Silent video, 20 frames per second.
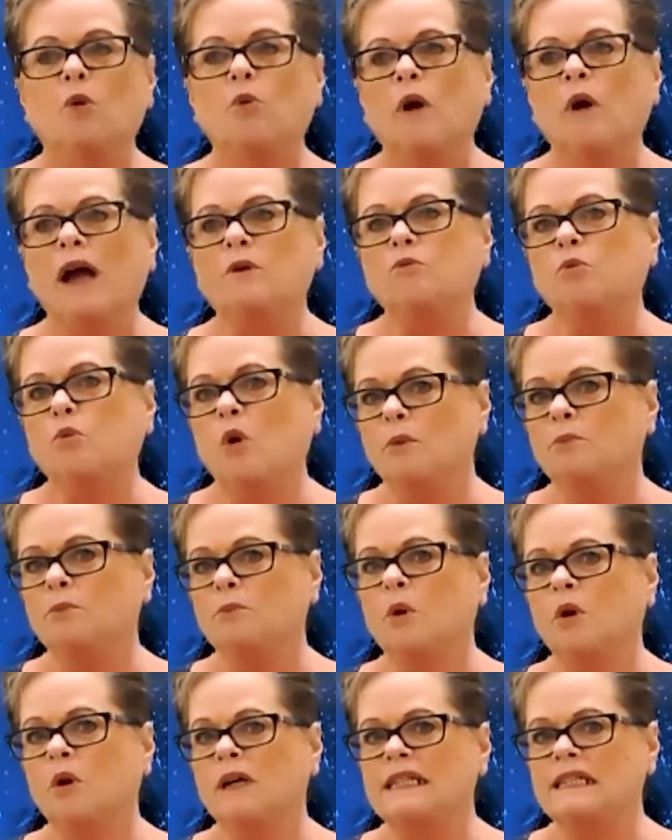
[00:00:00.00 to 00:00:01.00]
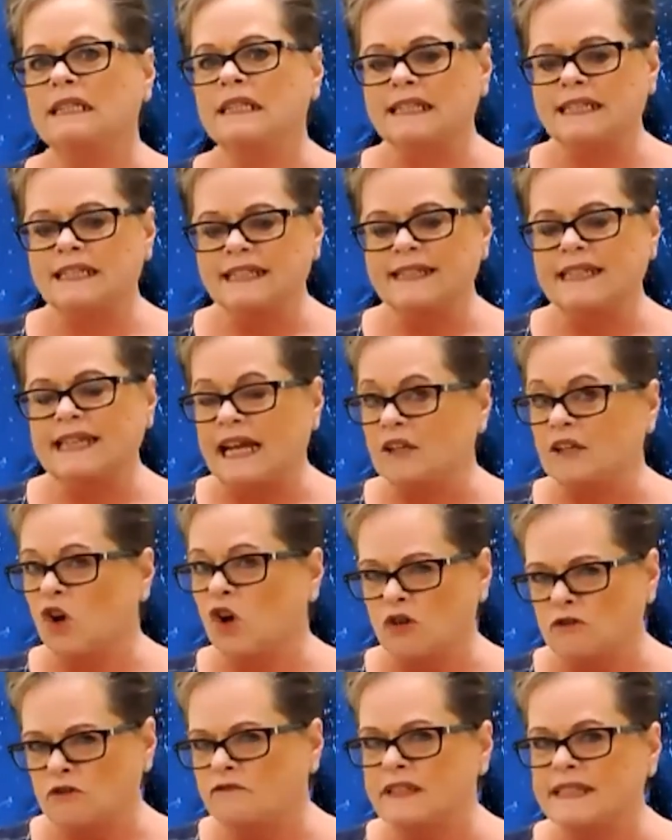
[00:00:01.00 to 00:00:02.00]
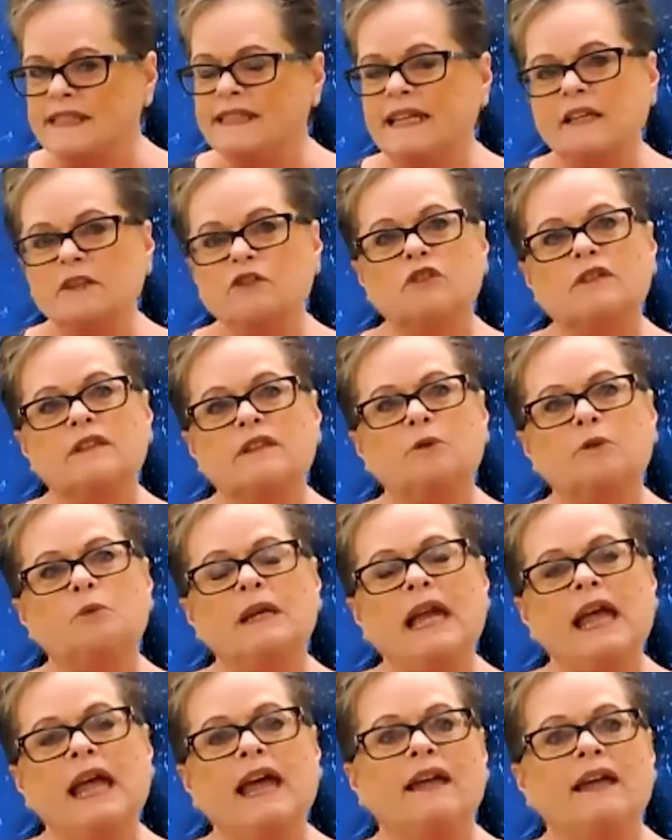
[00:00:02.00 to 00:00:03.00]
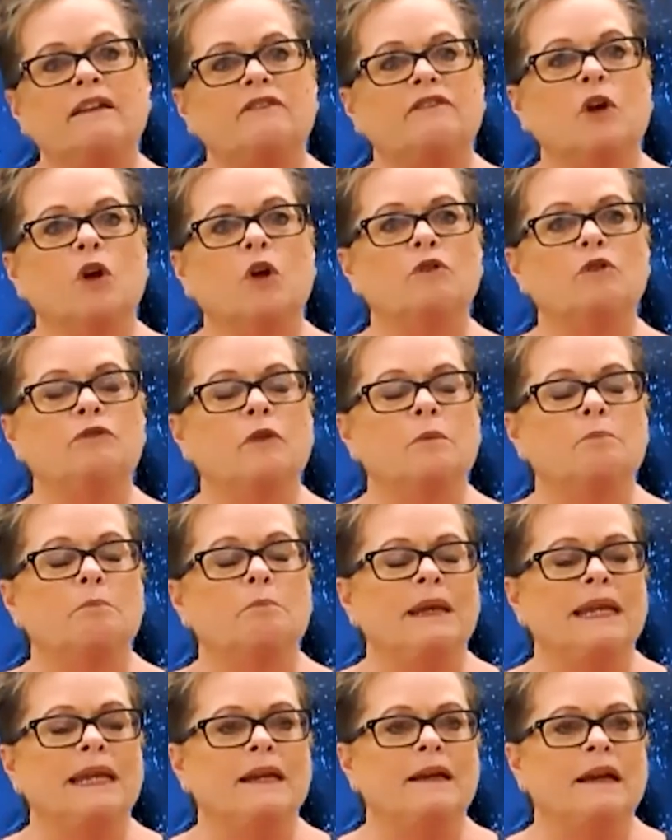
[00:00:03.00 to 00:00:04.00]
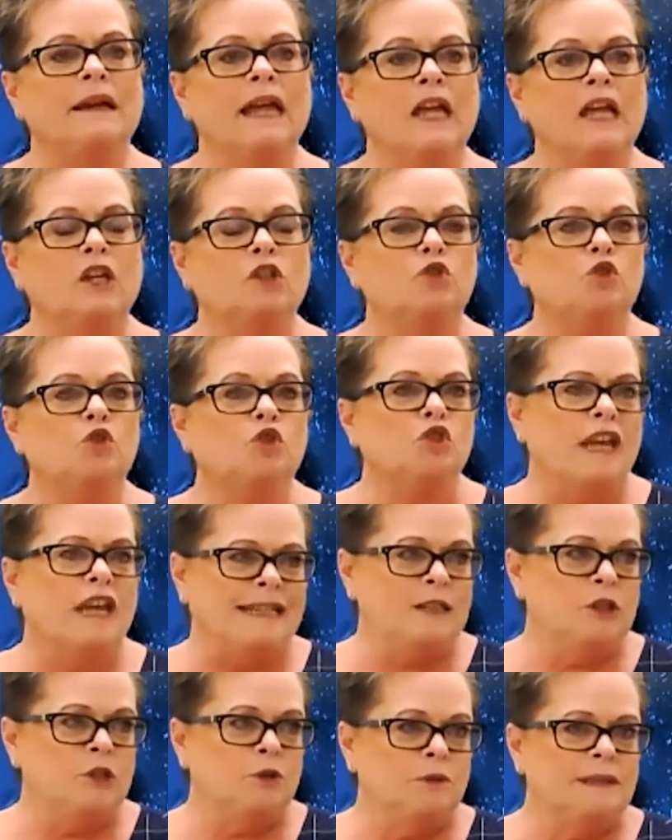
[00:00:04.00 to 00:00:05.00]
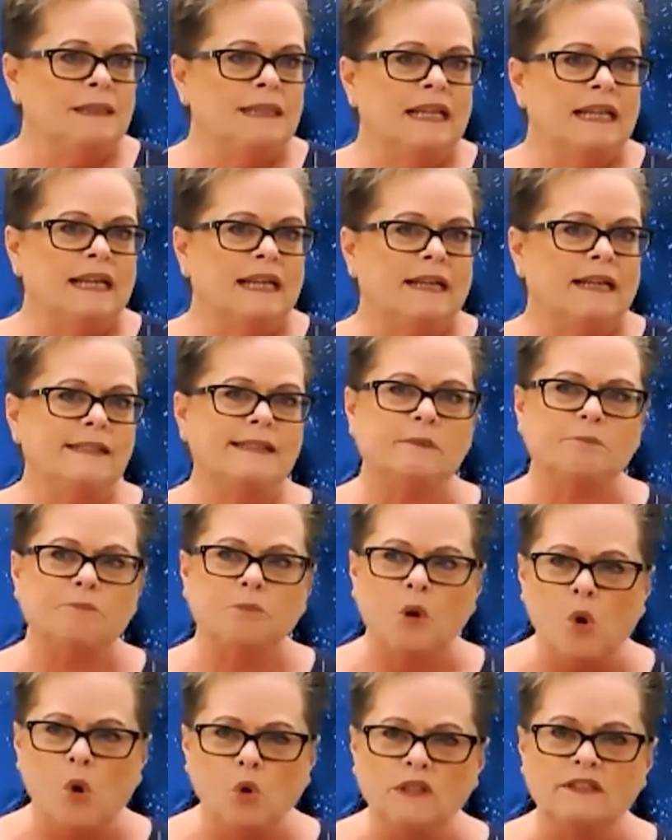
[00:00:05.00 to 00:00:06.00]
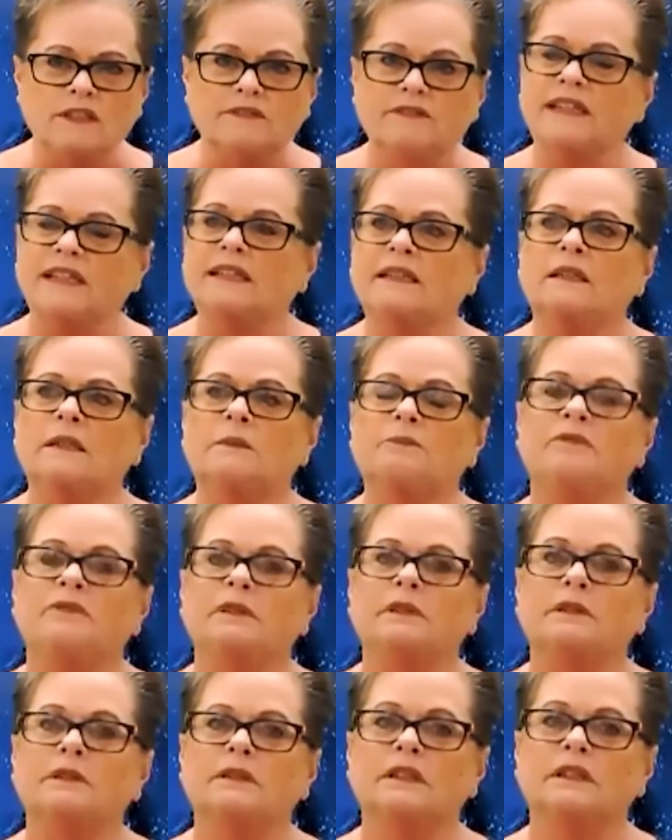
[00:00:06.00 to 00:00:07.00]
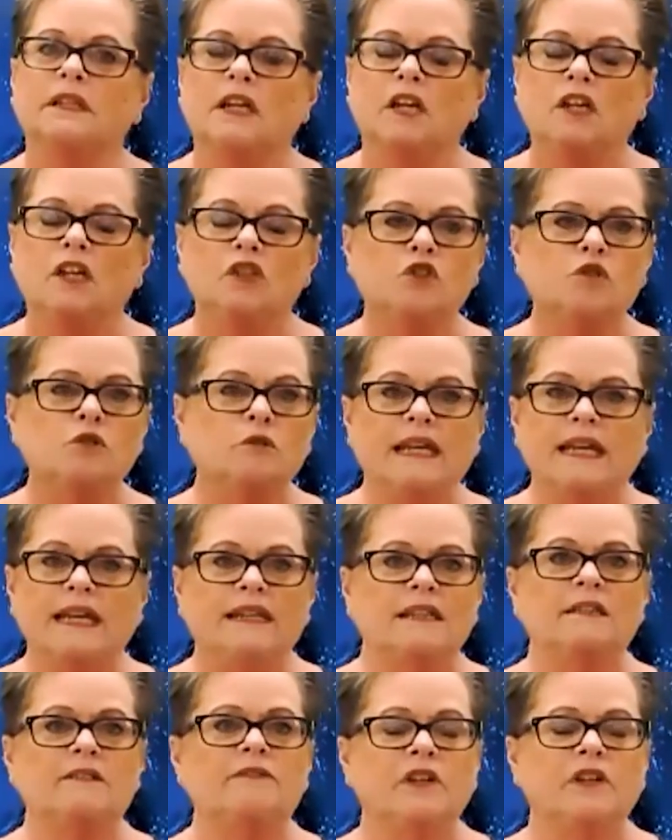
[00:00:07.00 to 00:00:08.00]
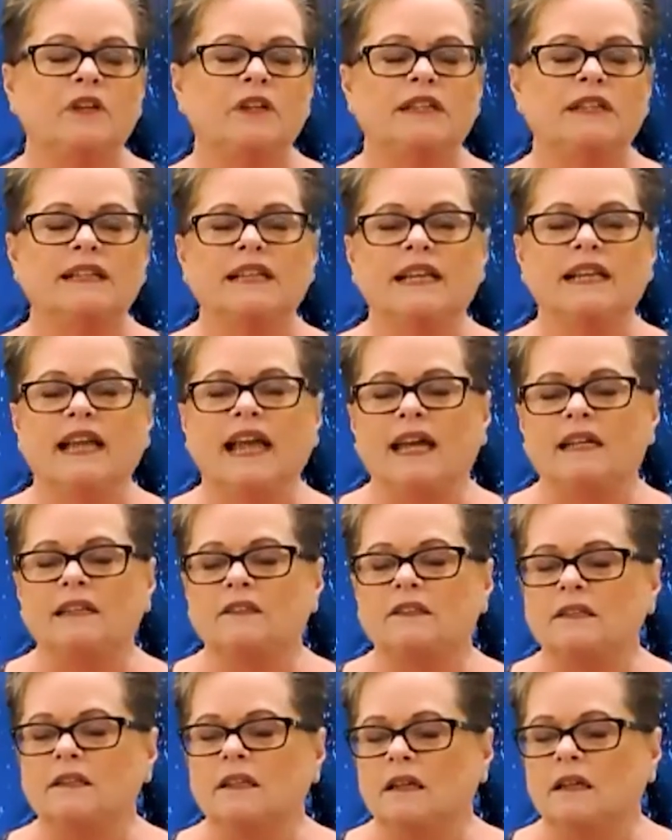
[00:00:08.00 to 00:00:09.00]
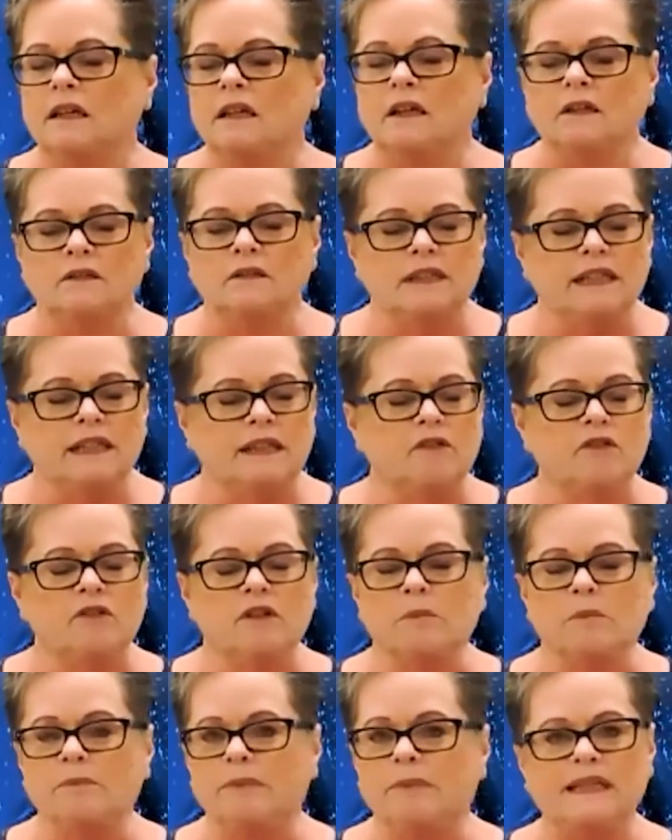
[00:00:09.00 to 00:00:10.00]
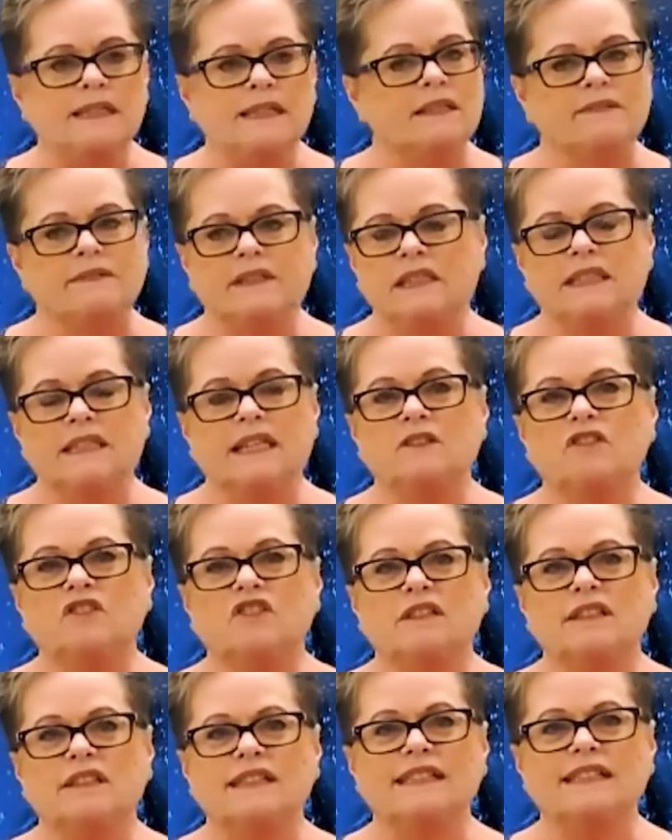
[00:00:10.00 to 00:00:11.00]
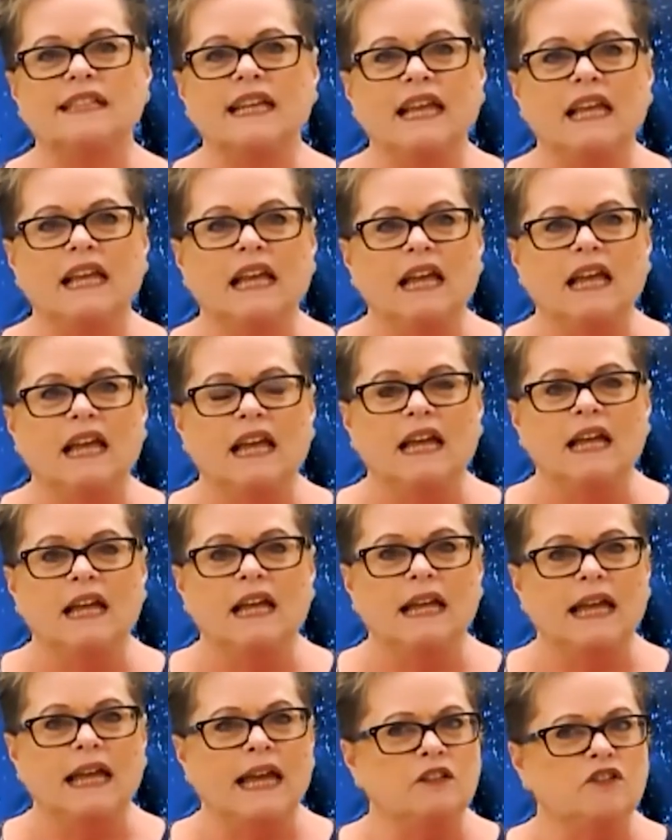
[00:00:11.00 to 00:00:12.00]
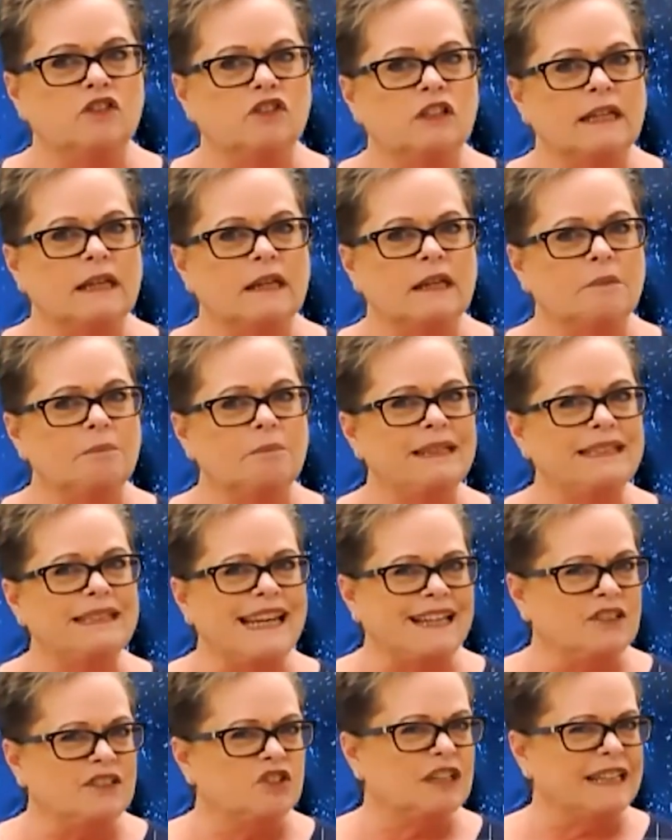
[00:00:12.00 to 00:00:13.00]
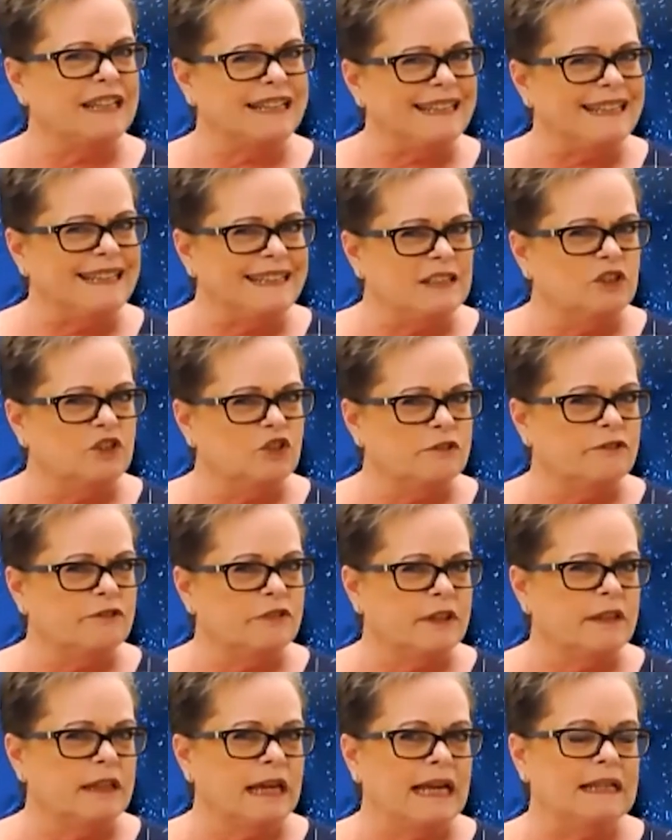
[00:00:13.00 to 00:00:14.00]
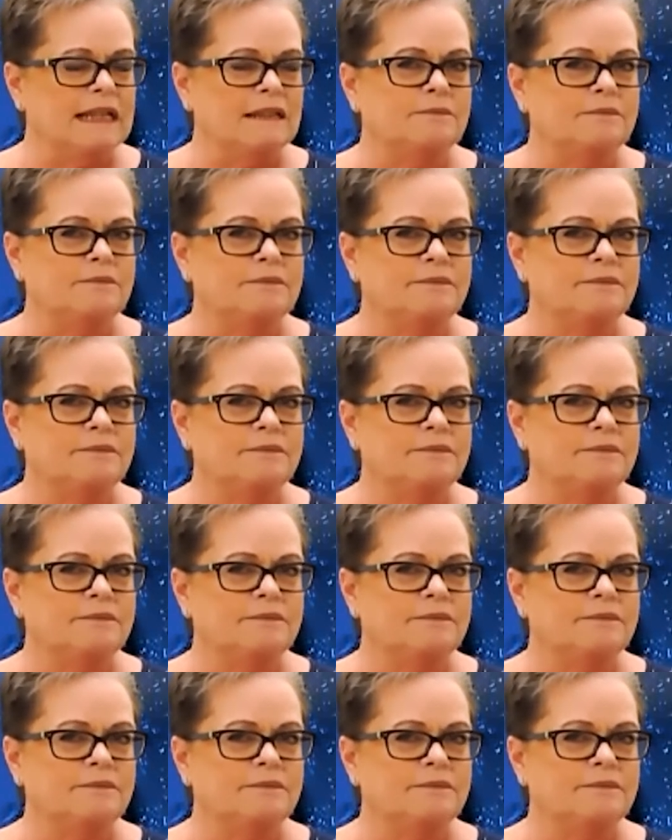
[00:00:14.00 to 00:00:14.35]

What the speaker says: At what point does that conversation that we have go from being genuinely supportive and helpful to inadvertently and only through the best of intentions actually potentially leading to further harm?